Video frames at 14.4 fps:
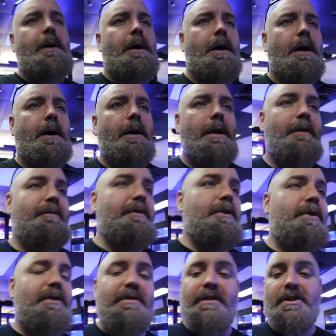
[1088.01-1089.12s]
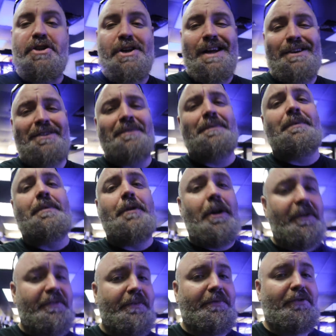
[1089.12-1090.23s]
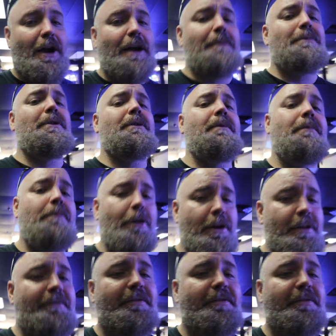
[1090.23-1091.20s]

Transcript: Uh, if you're new to the channel, not a subscriber, part of the